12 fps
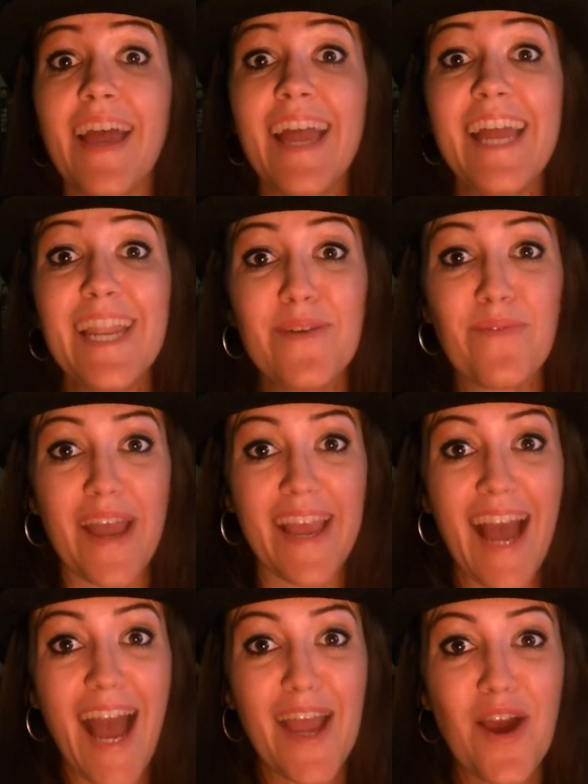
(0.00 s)

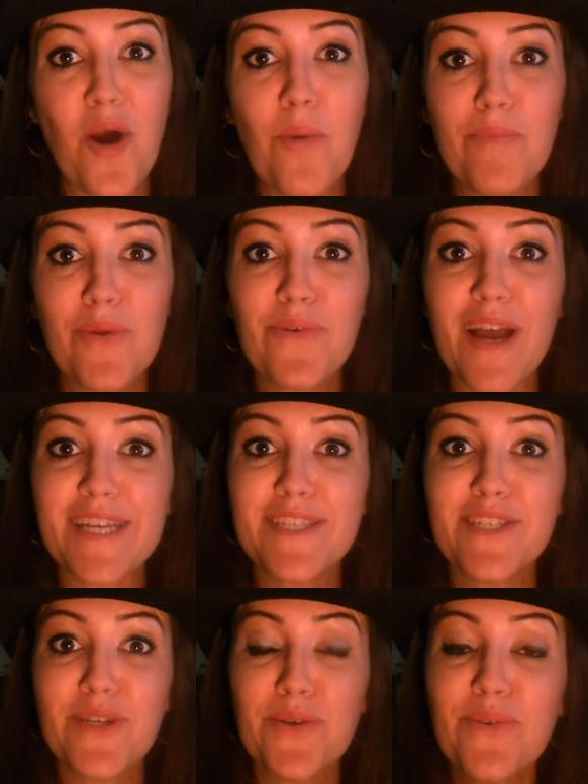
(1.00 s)
Anyway, I hope you
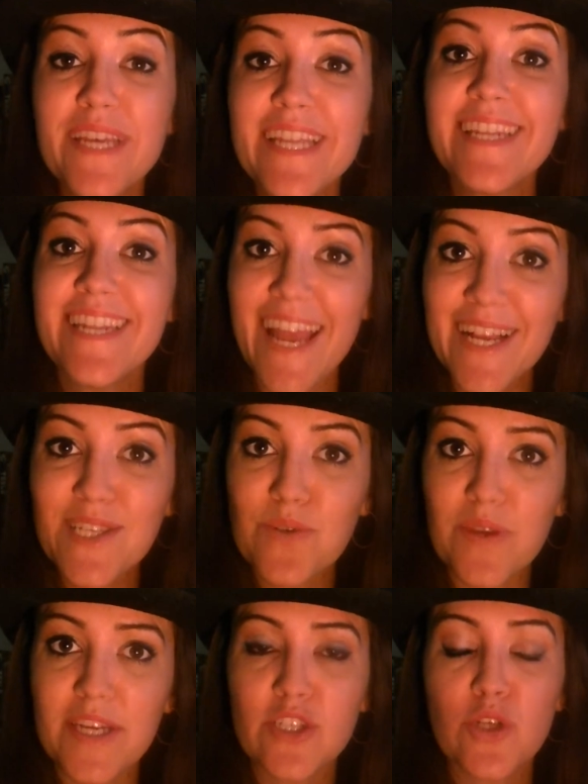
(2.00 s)
guys tune in
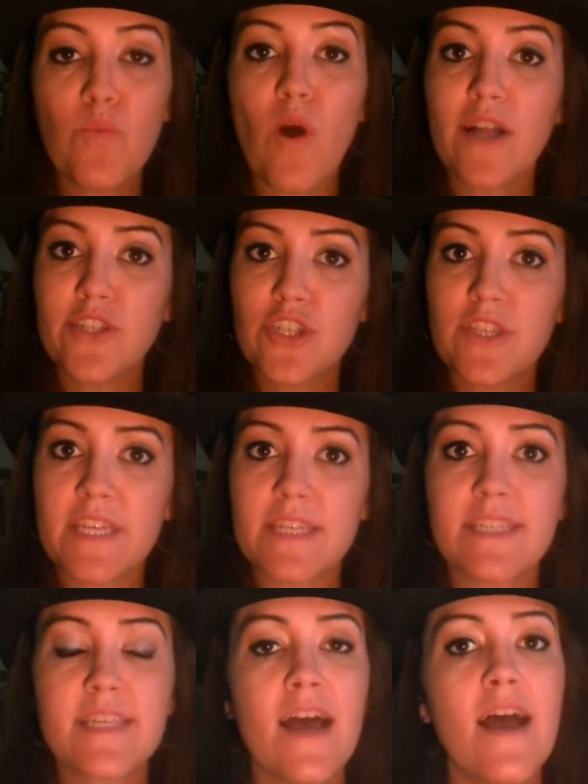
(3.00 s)
next week to watch
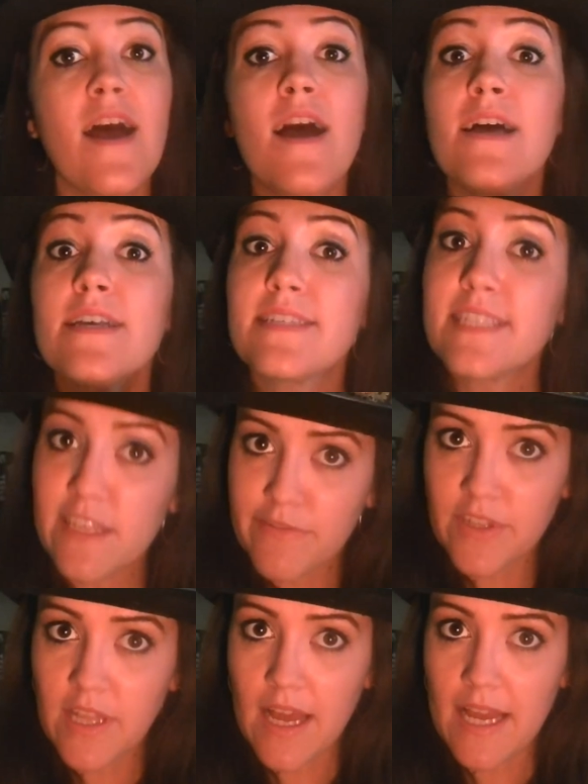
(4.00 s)
this
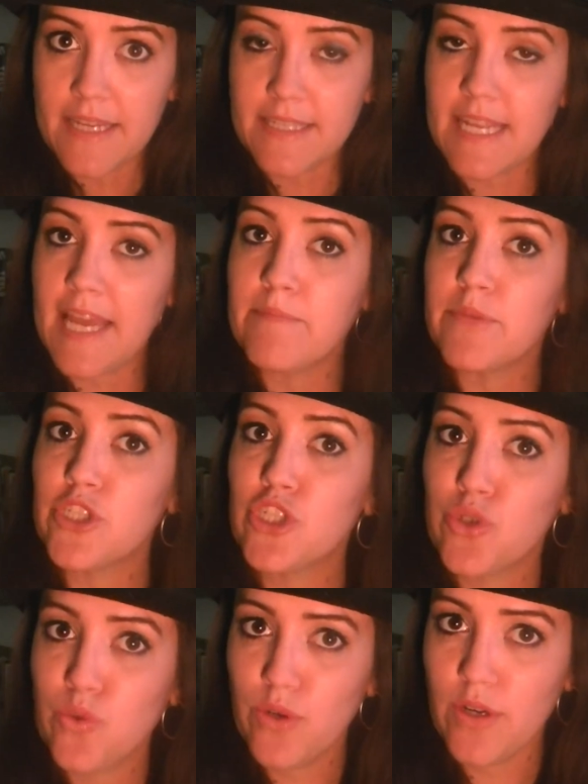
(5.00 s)
civilized and
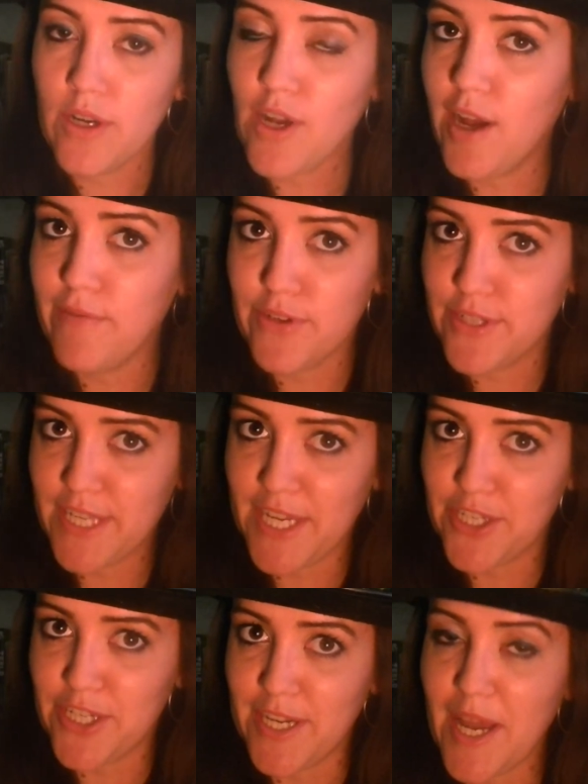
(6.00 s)
mature
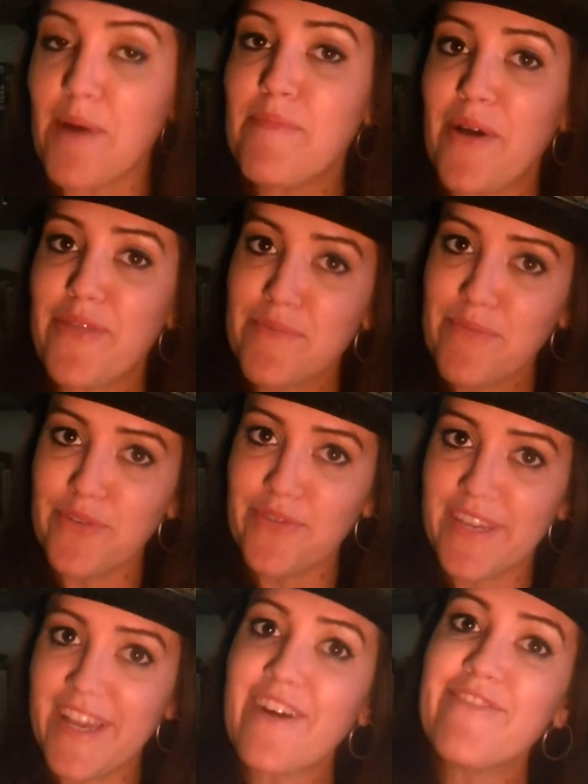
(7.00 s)
conversation about the
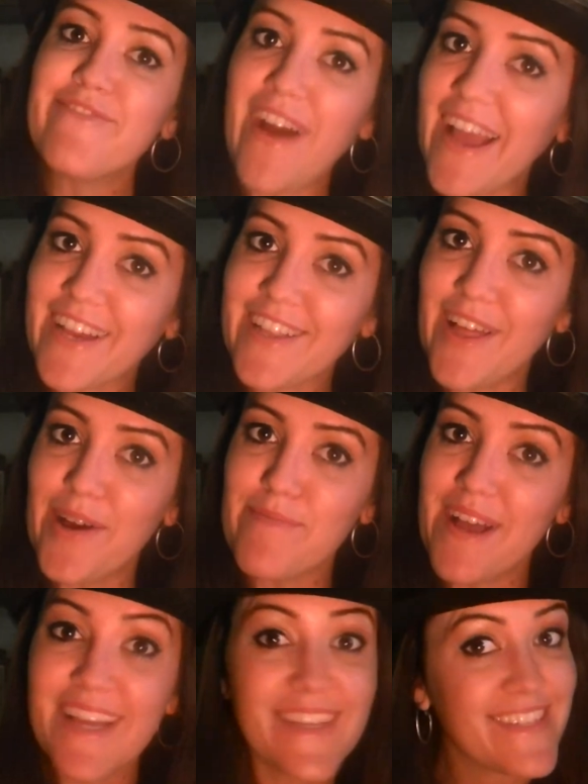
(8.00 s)
movie Fight
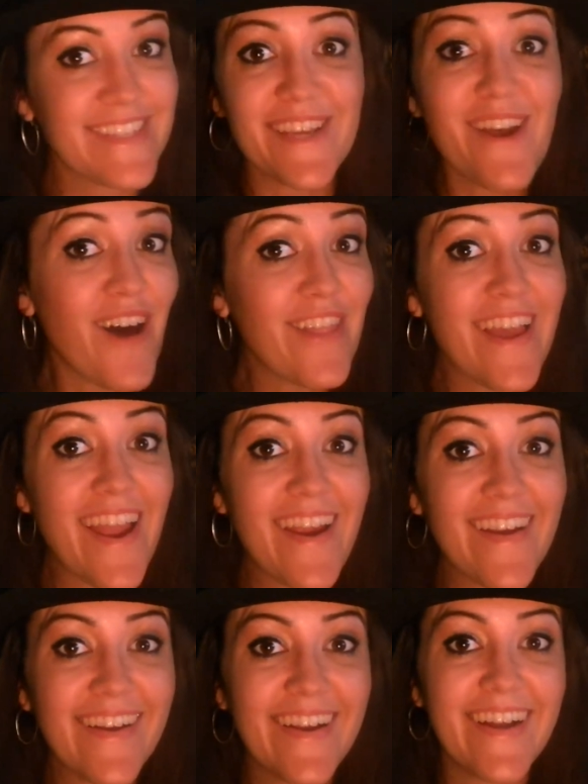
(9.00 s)
Club. See y'all
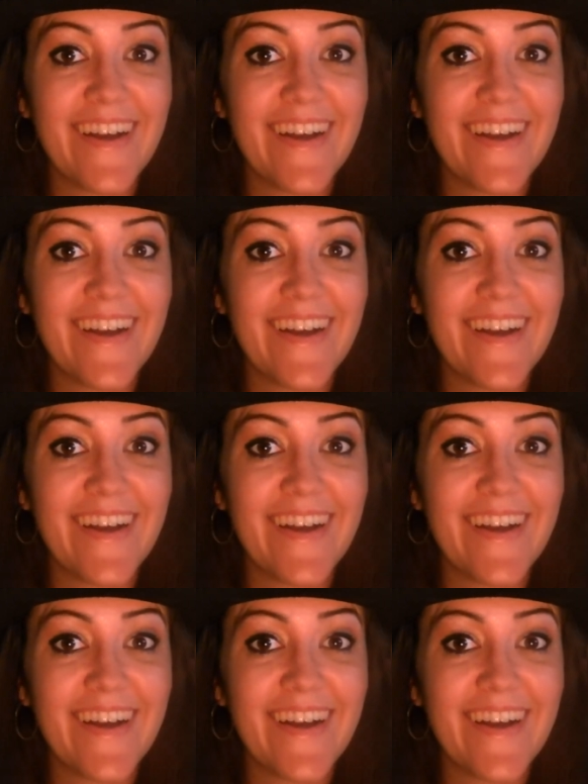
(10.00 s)
there.